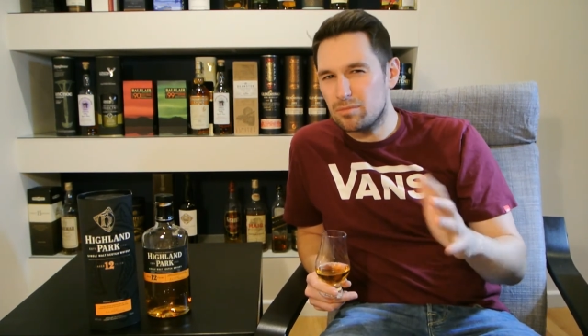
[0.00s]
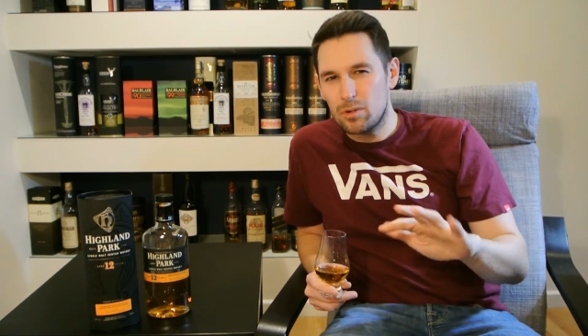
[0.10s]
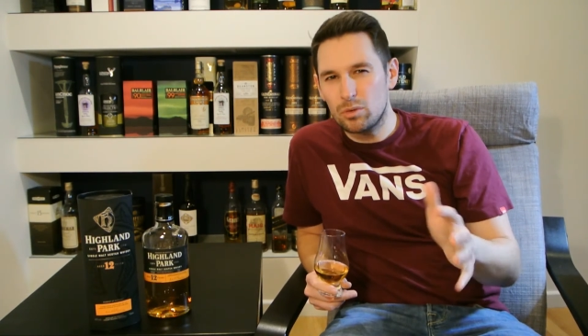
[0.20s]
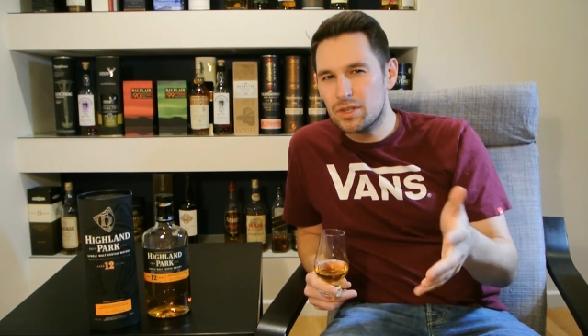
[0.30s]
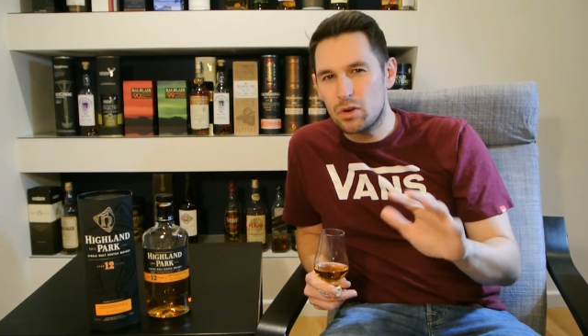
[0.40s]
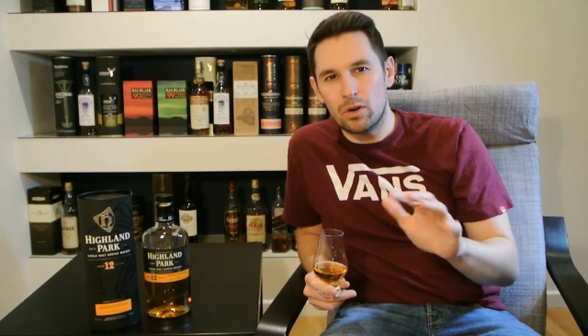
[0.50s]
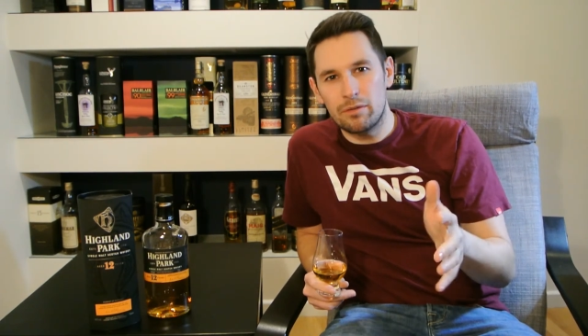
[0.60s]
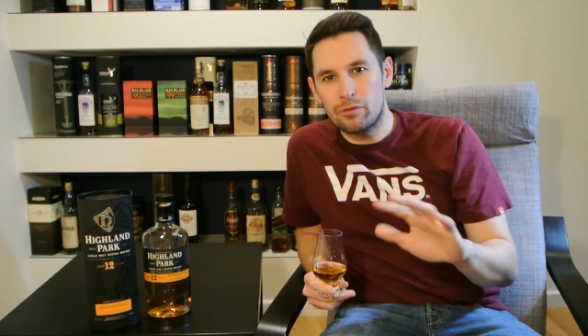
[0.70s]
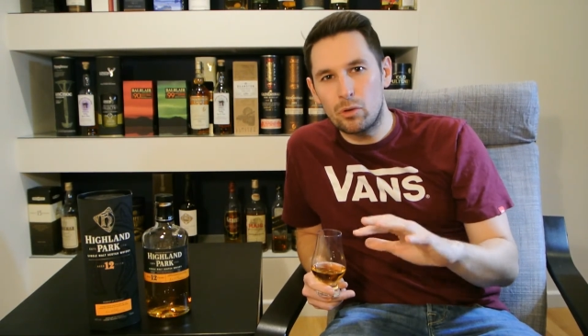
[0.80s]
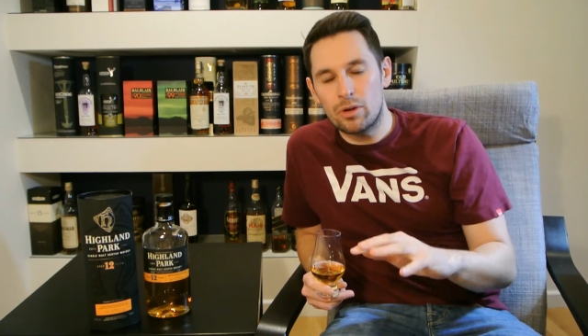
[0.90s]
Only talking
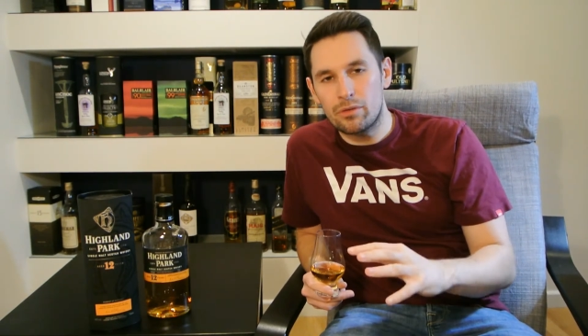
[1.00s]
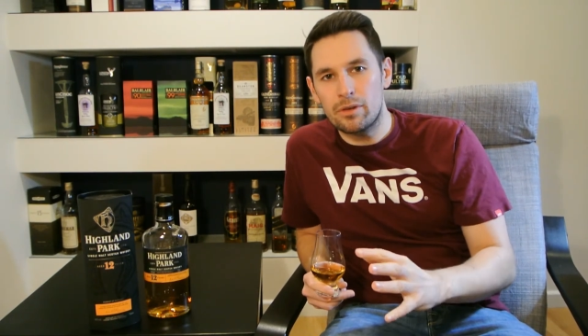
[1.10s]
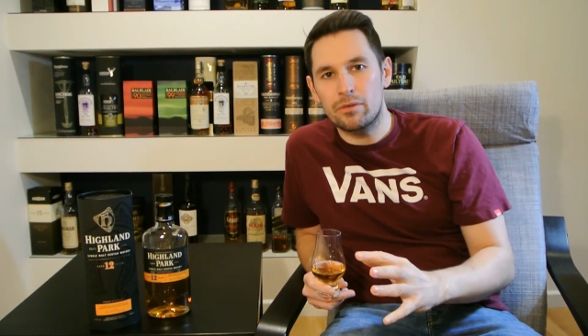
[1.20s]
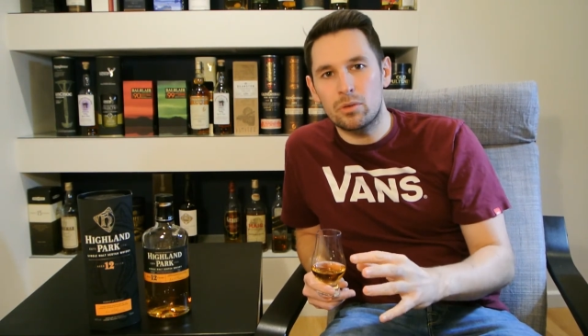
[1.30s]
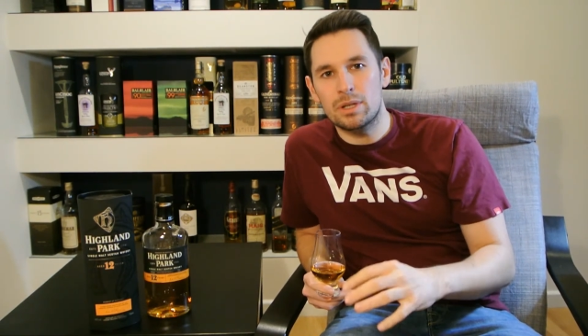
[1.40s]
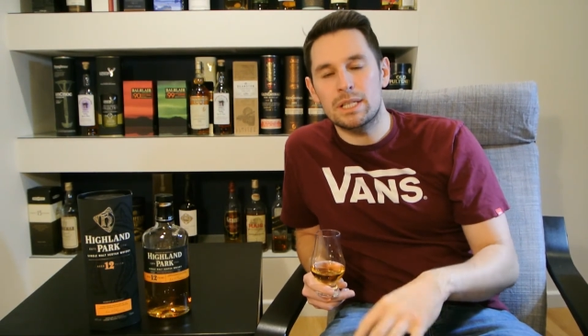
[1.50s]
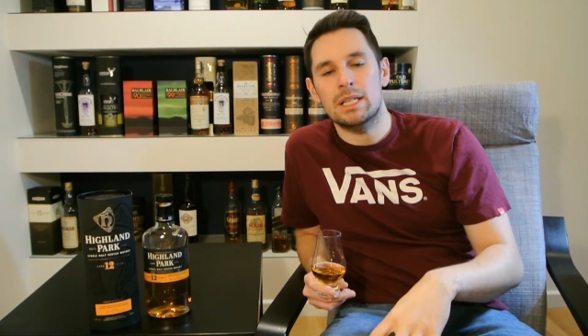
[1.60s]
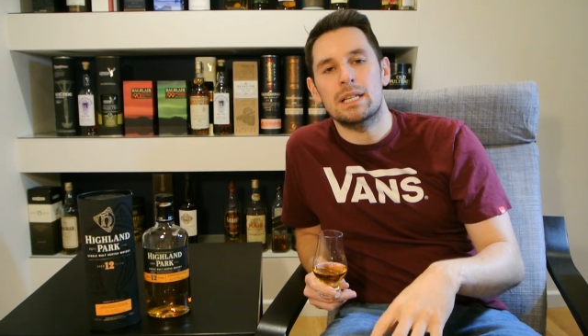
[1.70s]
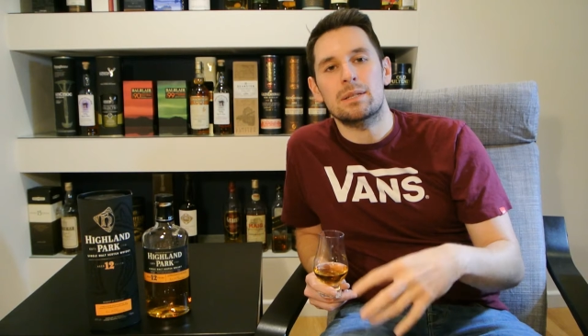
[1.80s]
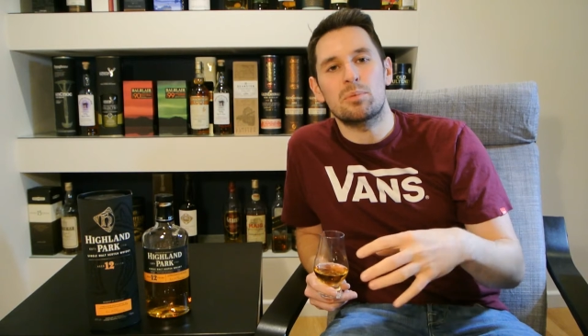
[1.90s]
43,
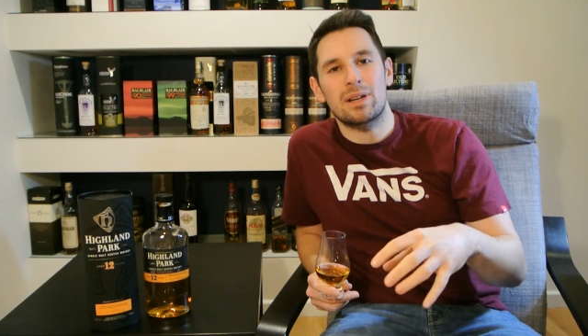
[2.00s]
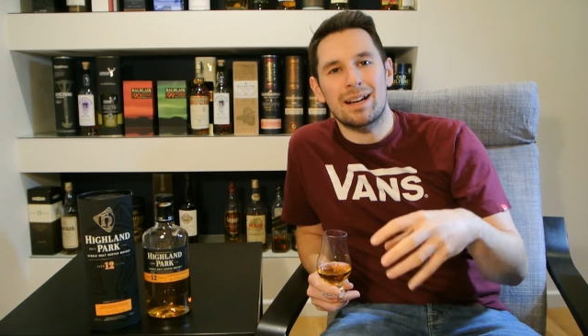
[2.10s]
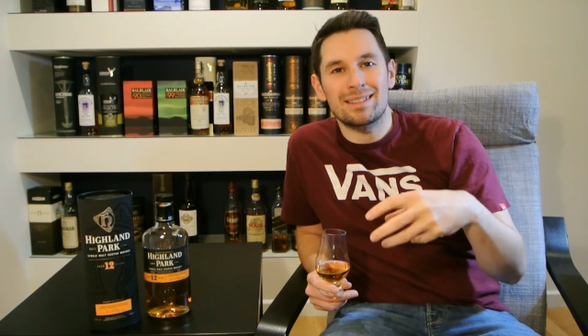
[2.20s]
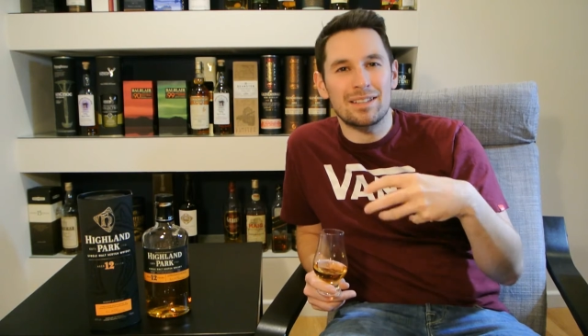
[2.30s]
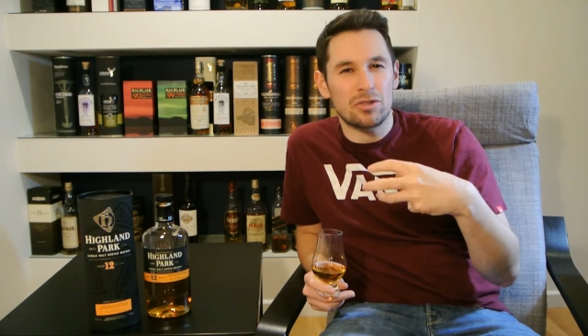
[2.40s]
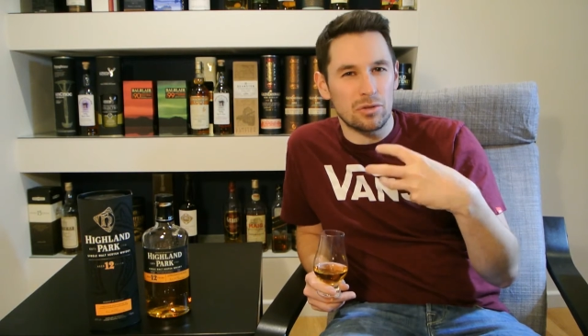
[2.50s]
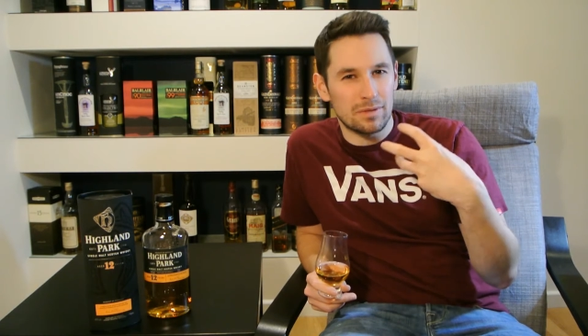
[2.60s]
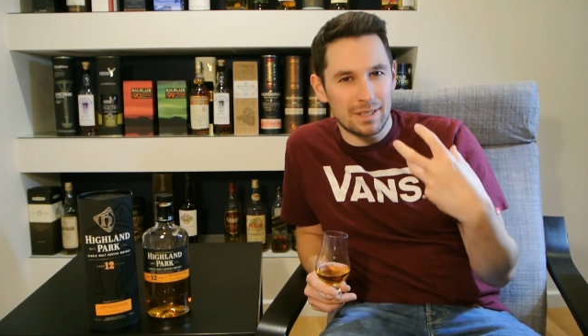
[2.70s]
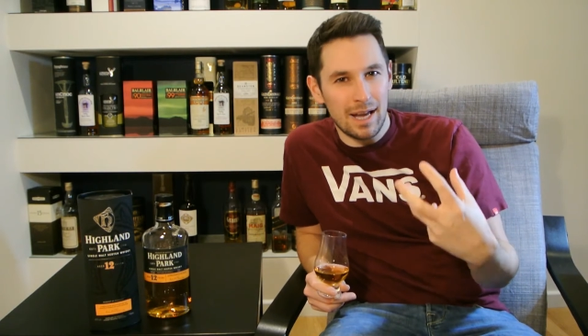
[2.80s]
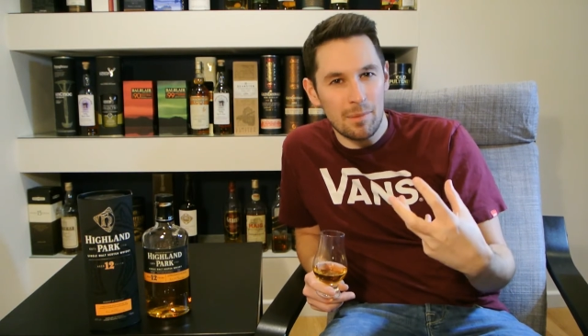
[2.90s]
46, but it had that sort
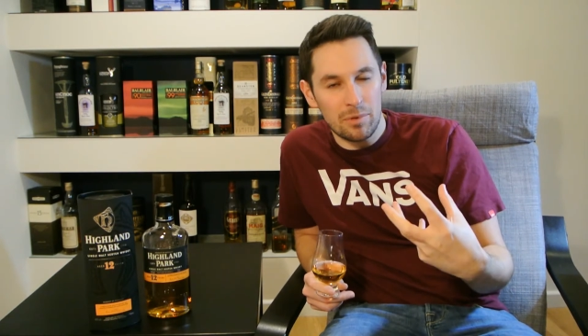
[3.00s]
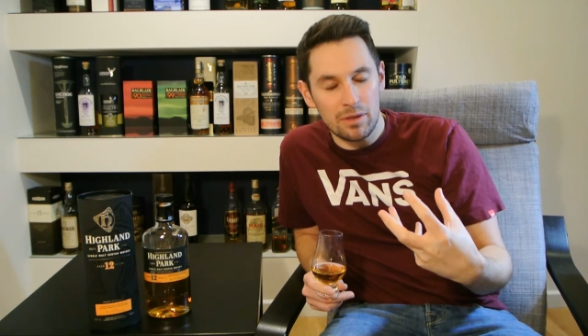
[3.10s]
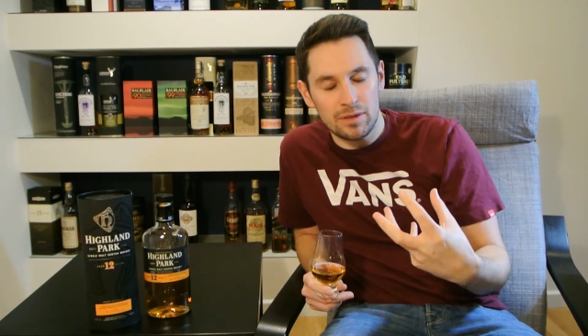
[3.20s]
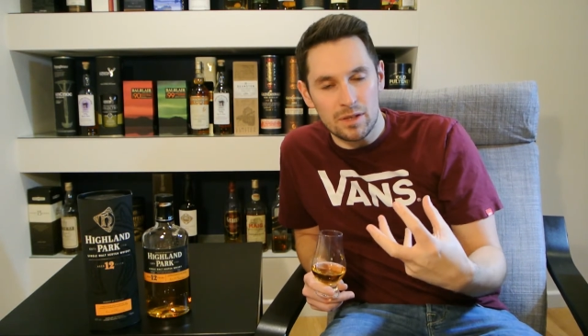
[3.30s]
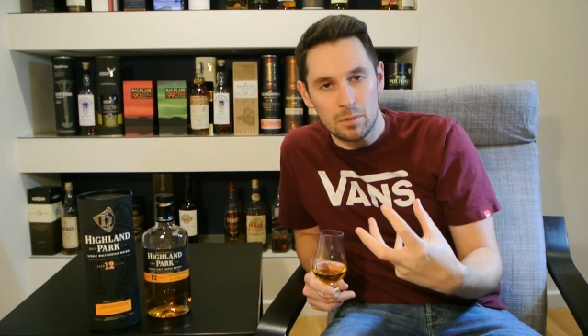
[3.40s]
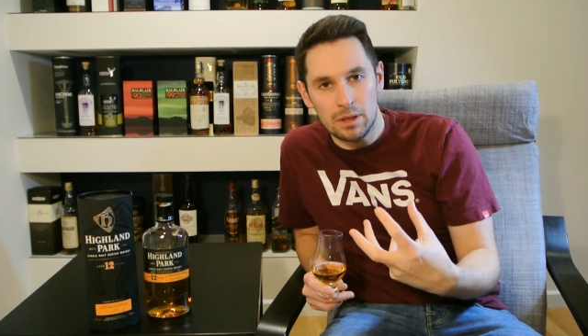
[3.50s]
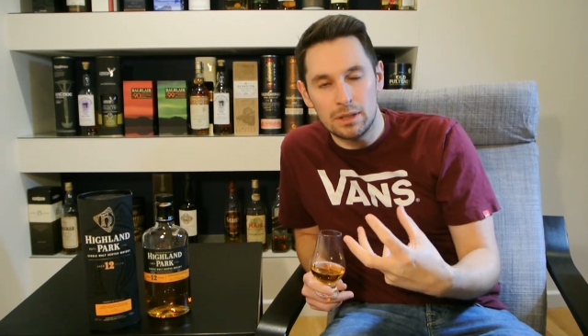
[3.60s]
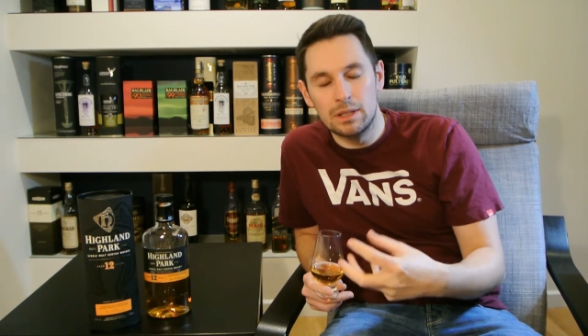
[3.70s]
of depth to it,